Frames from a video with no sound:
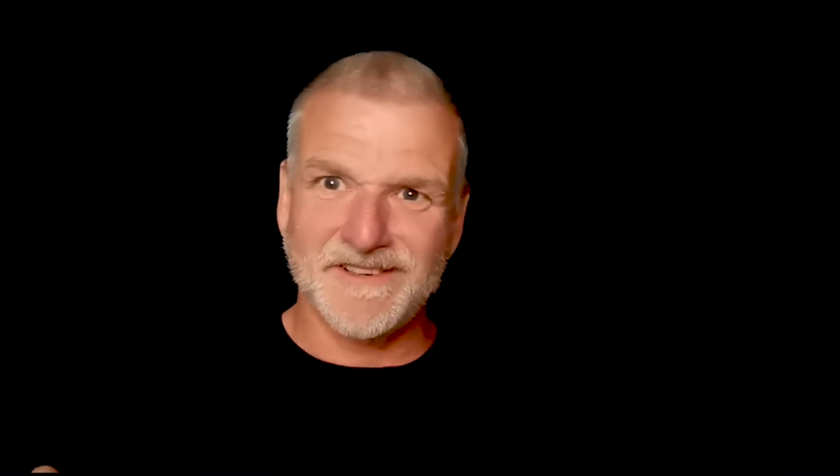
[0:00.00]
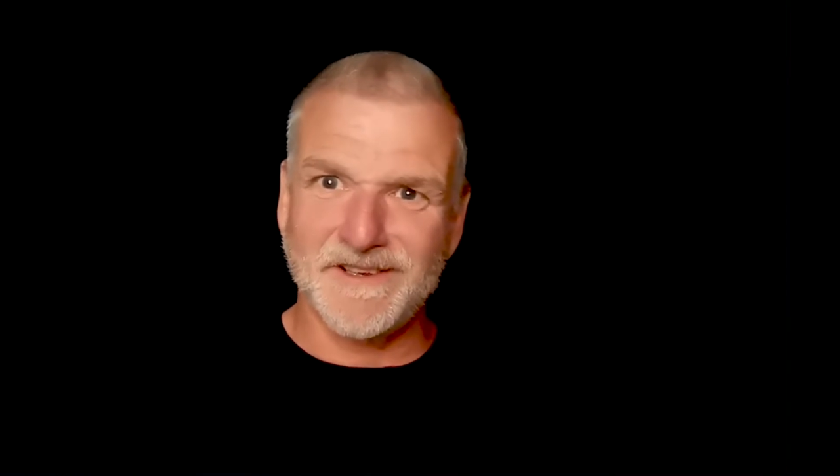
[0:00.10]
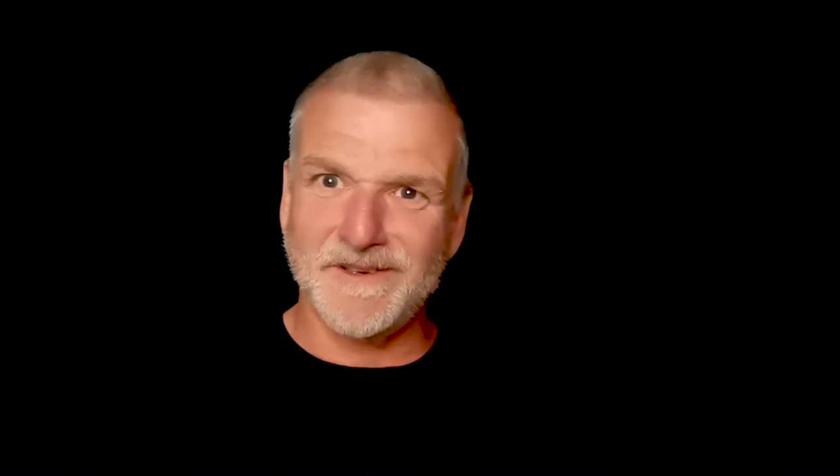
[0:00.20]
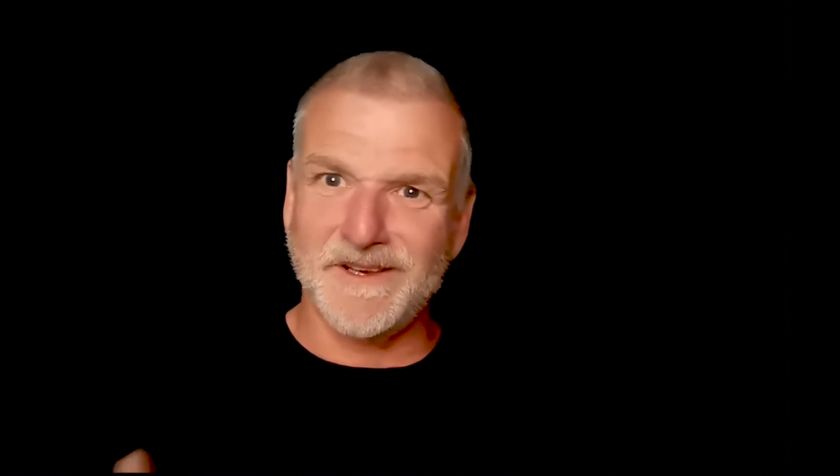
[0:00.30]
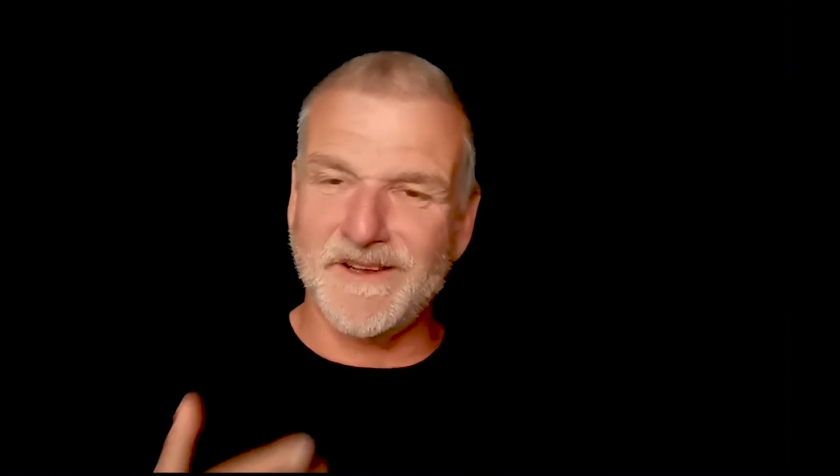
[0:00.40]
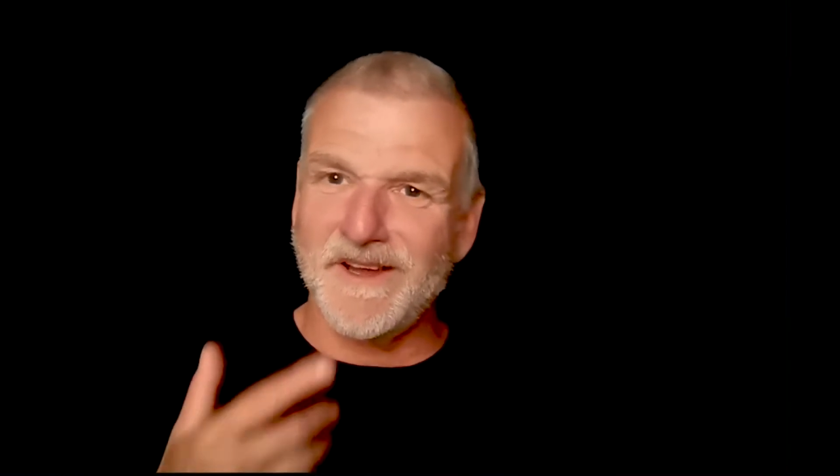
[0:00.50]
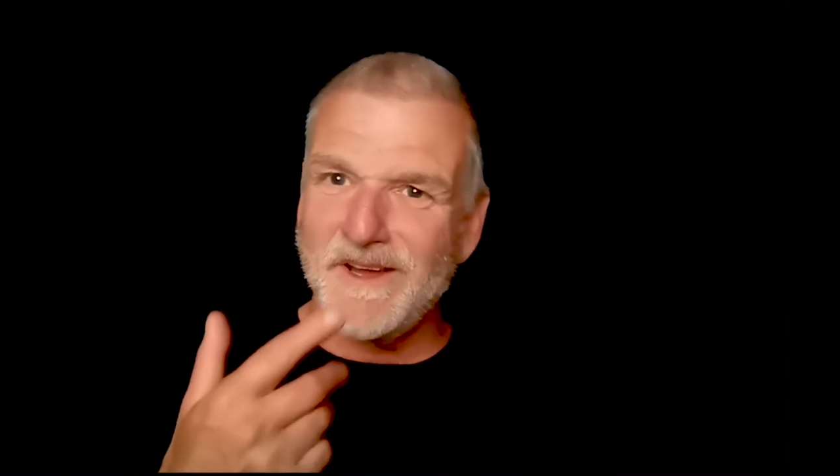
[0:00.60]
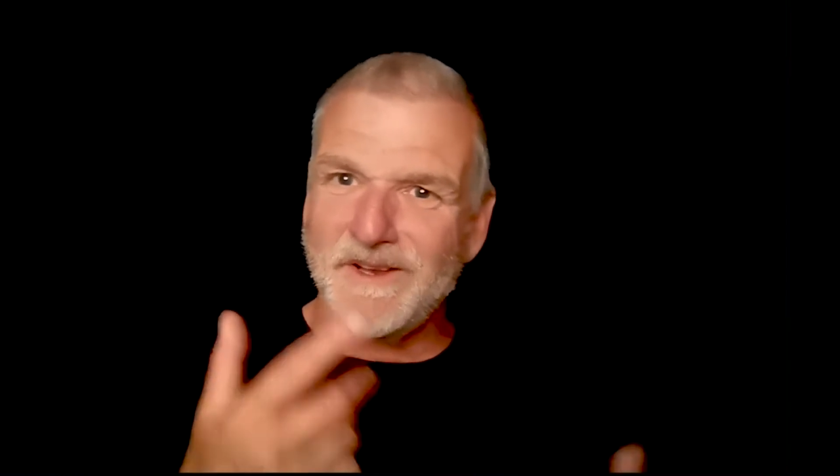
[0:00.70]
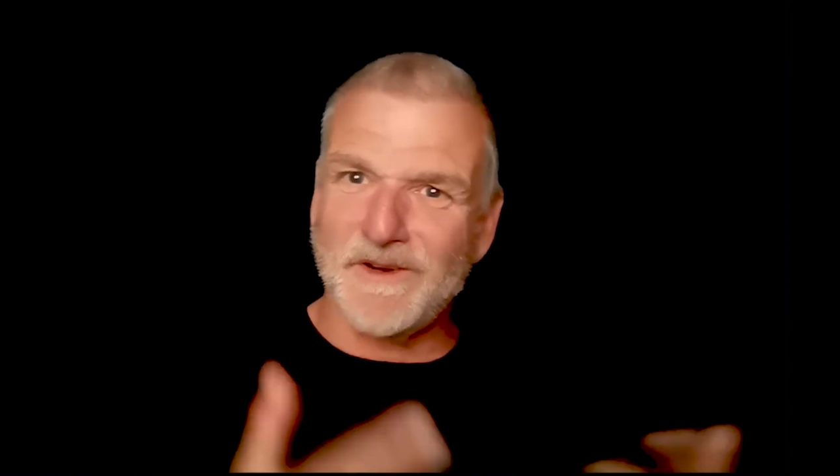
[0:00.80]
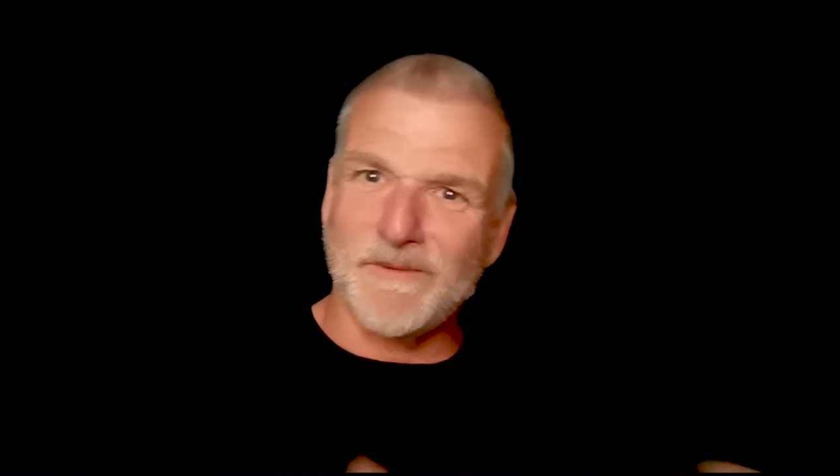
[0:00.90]
You
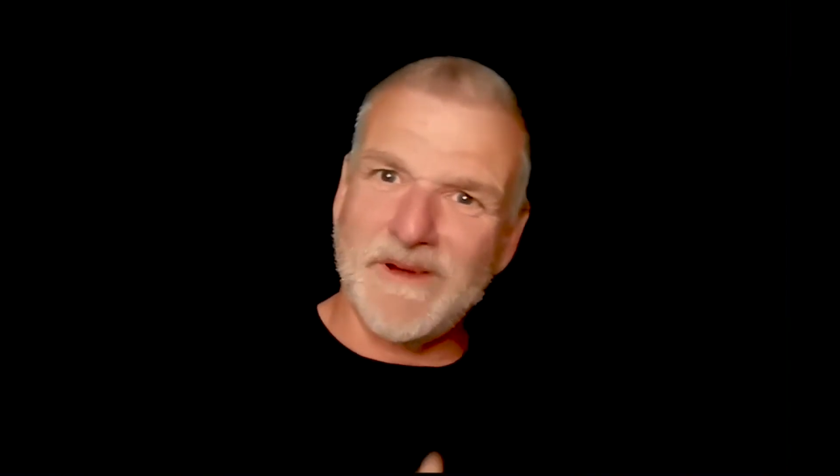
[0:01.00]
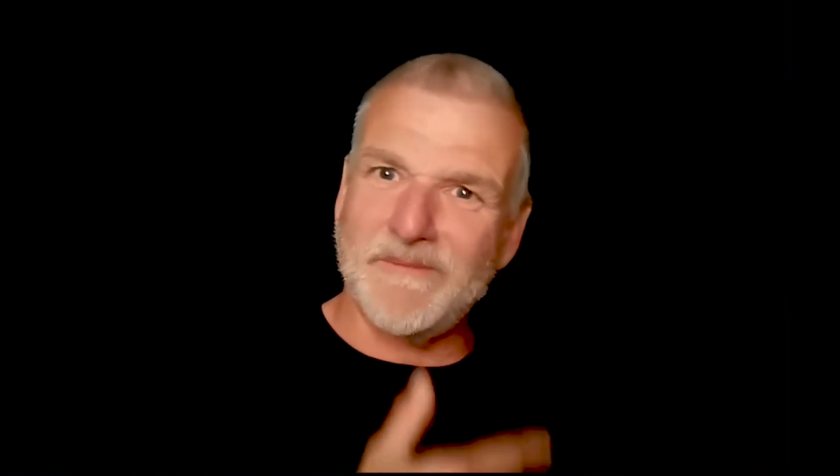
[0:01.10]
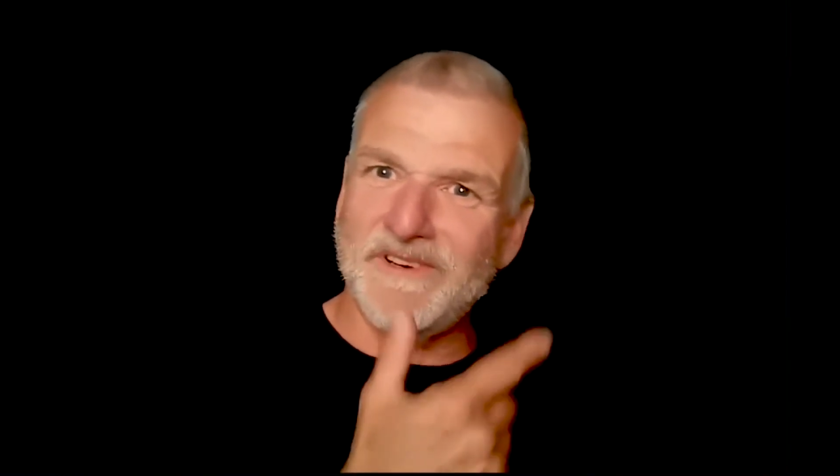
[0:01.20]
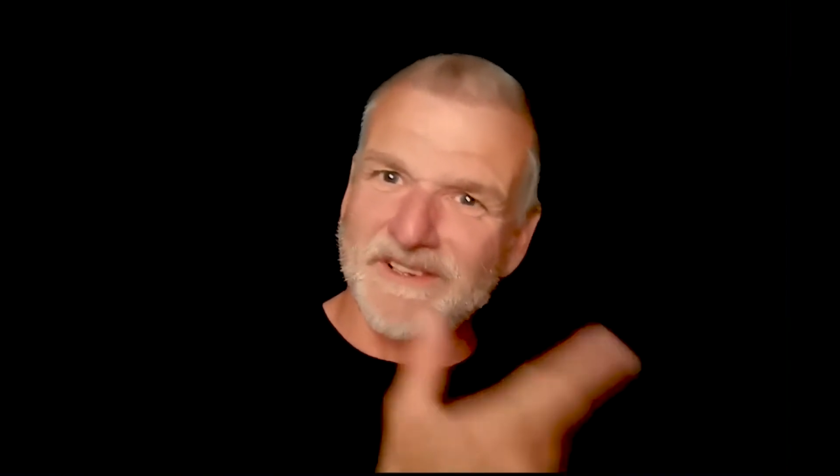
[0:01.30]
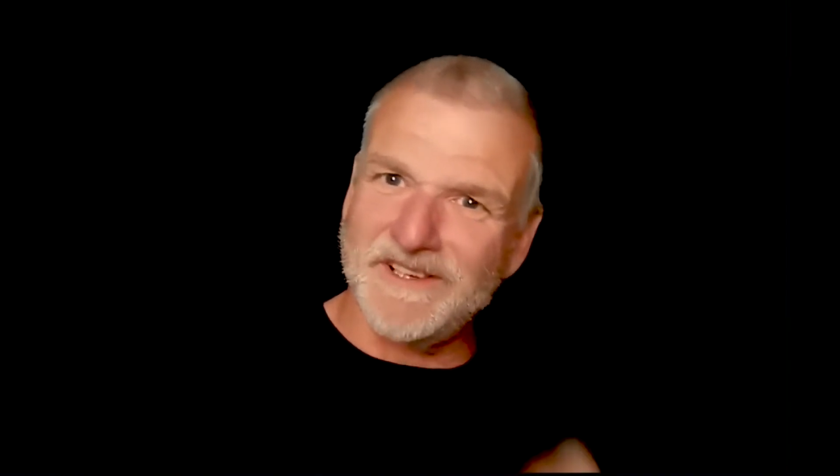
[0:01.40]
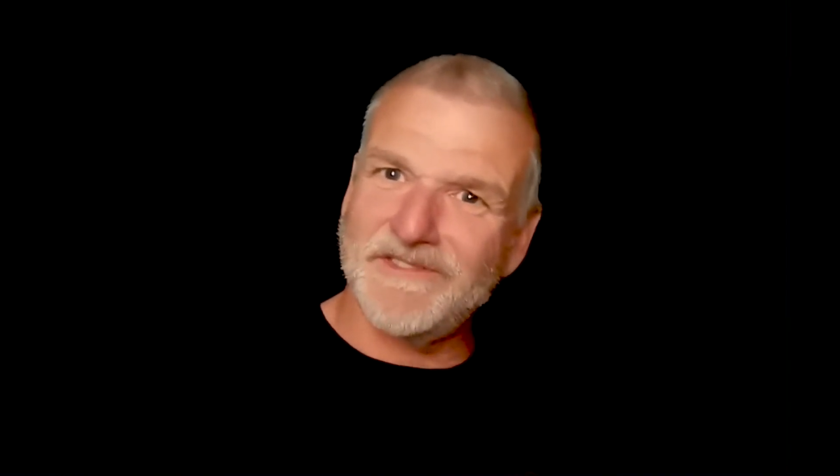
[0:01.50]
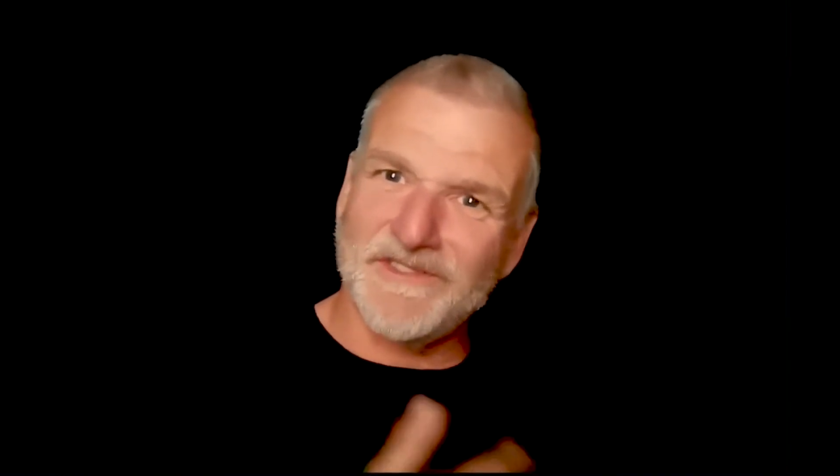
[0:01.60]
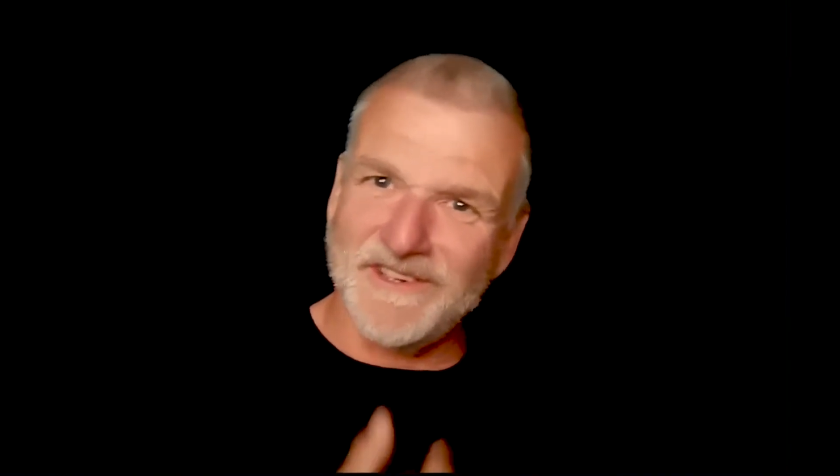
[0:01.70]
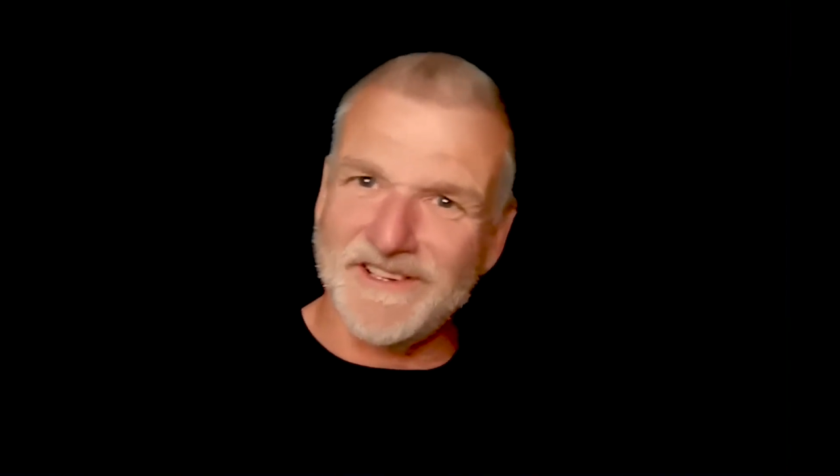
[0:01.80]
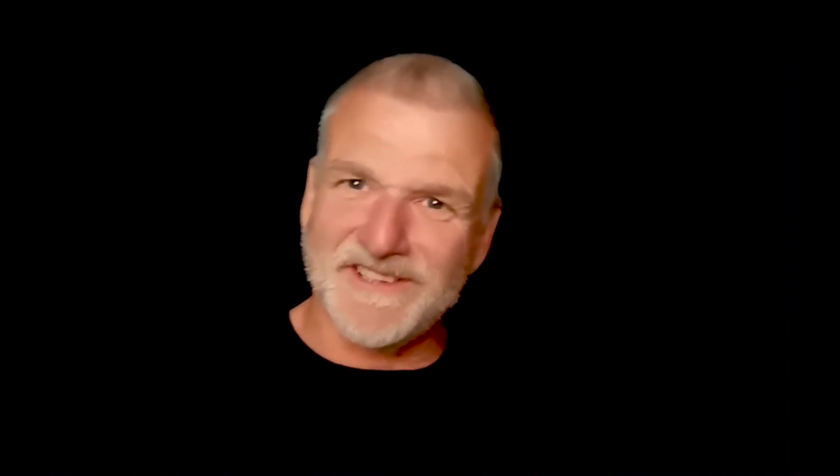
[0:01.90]
remember it differently